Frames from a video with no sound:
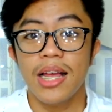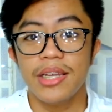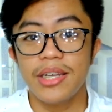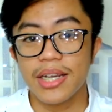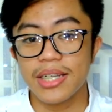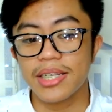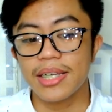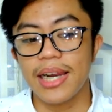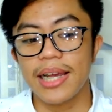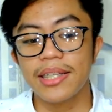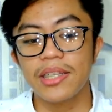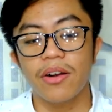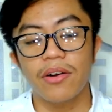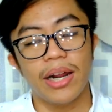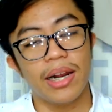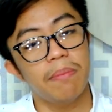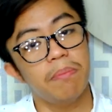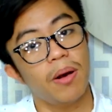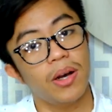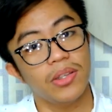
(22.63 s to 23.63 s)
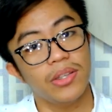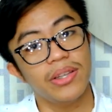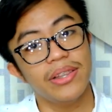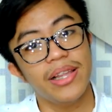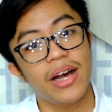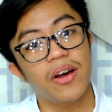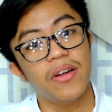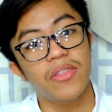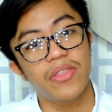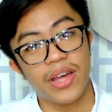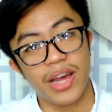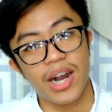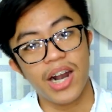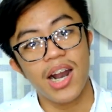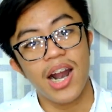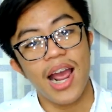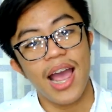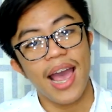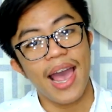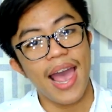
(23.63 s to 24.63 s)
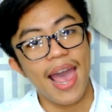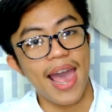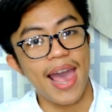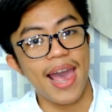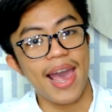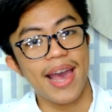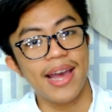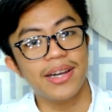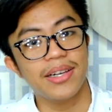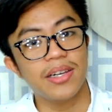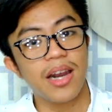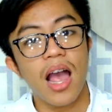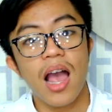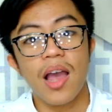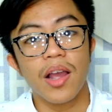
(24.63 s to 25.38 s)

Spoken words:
Just click the red button down there and